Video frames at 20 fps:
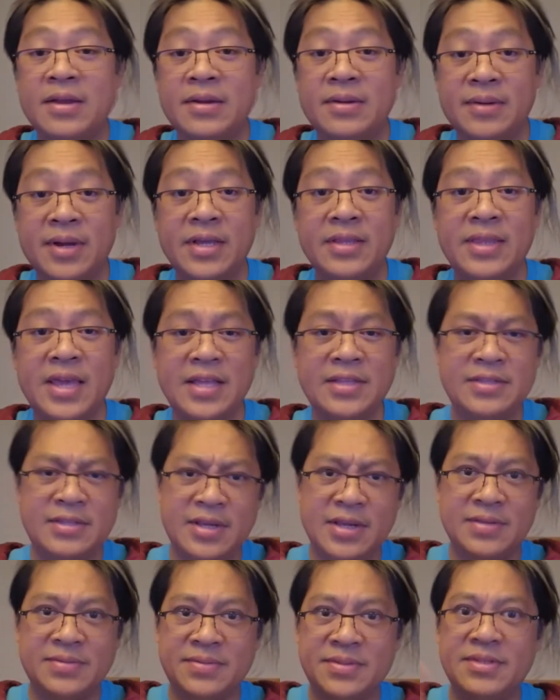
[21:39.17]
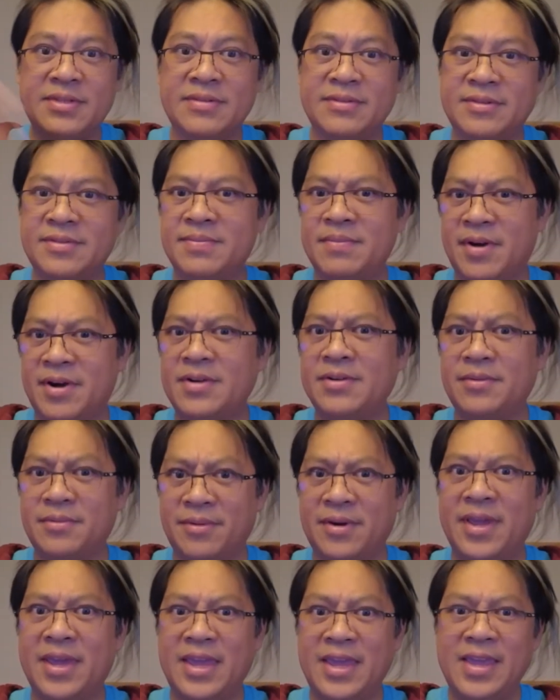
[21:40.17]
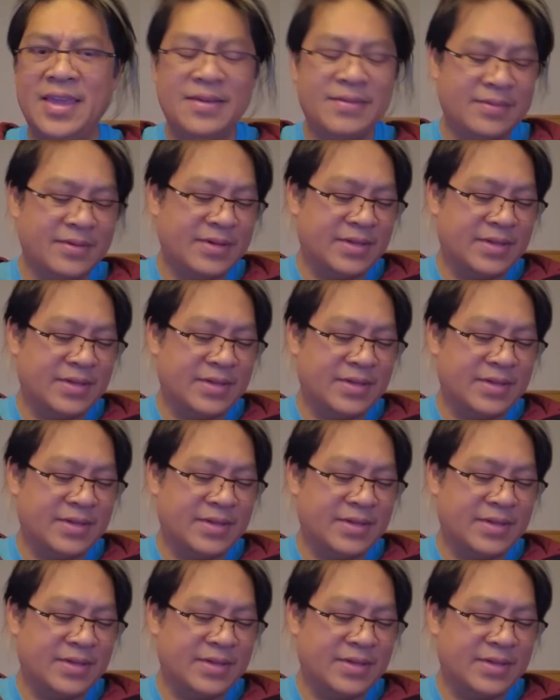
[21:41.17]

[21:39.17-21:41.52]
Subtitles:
Right, that's a smart way.